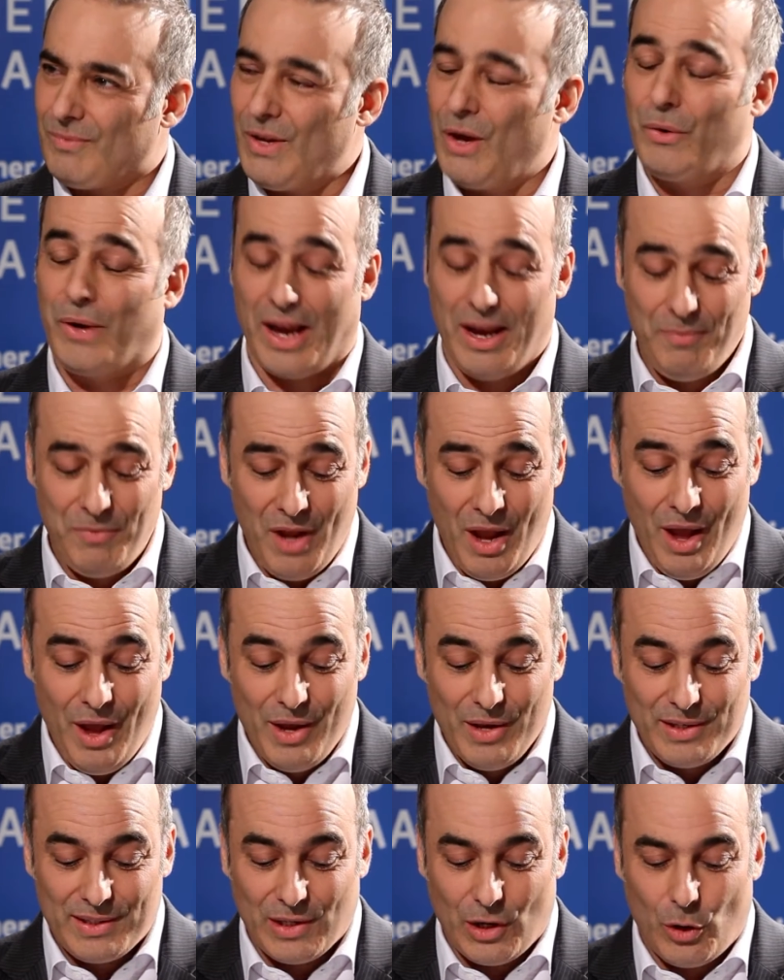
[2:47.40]
Okay,
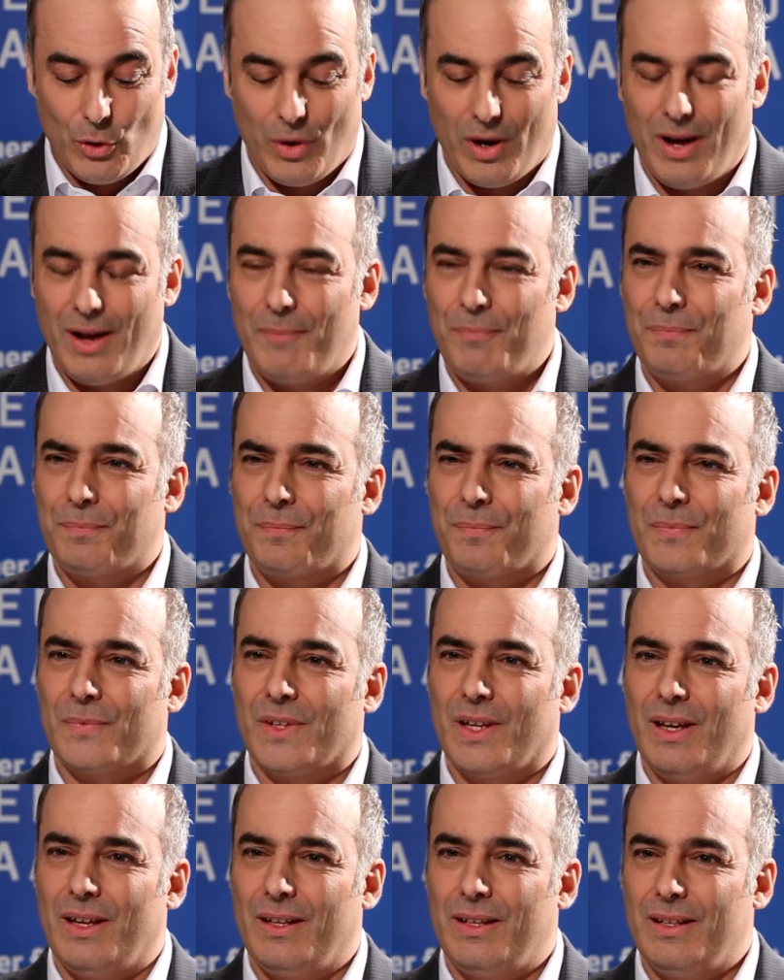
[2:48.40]
so
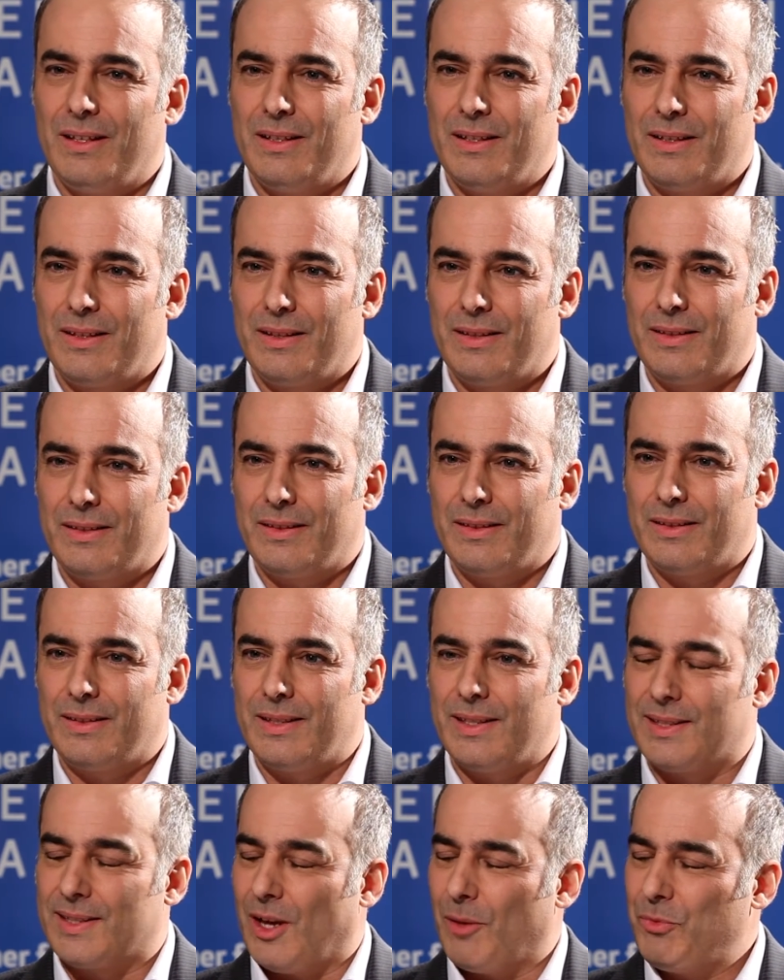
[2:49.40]

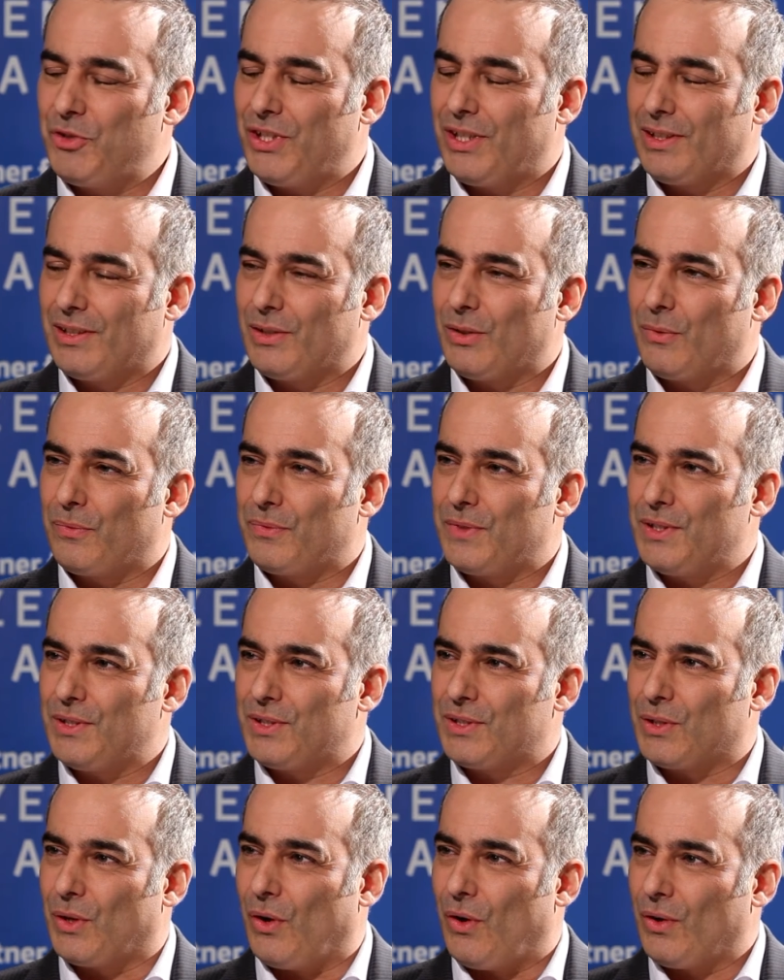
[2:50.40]
the subject of
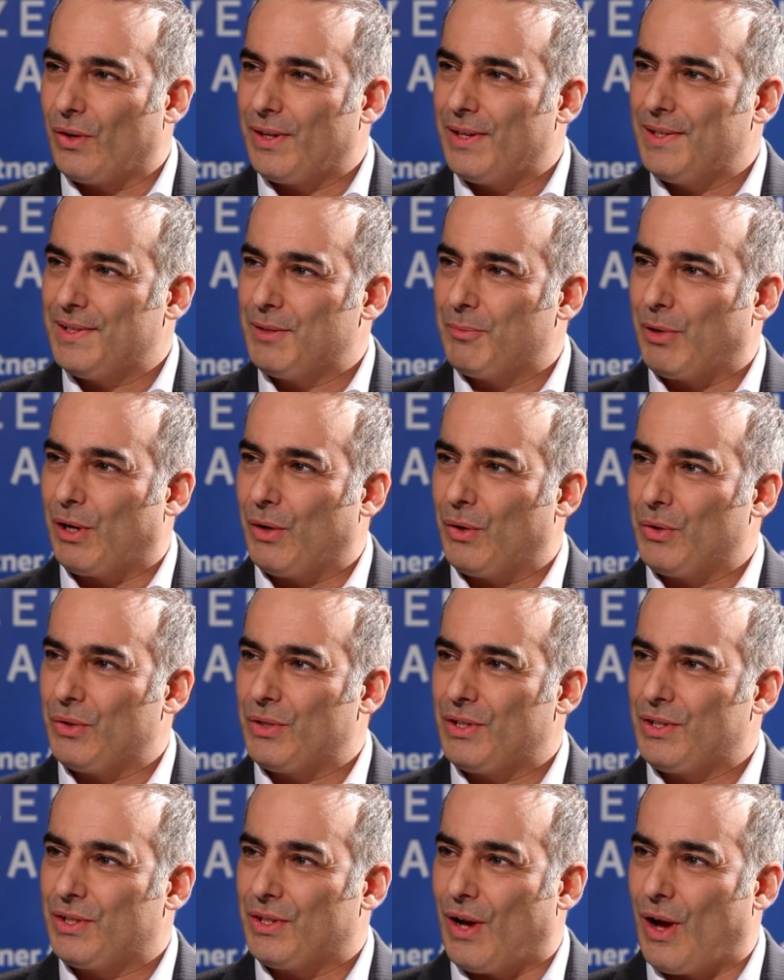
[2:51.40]
this talk is
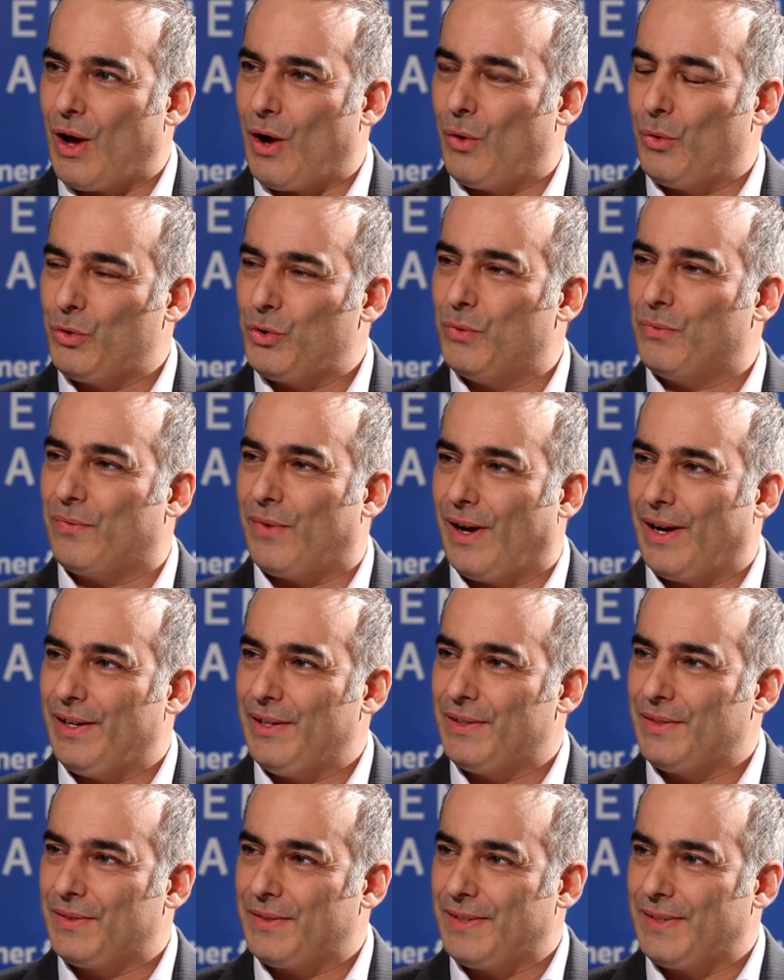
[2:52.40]
about how to find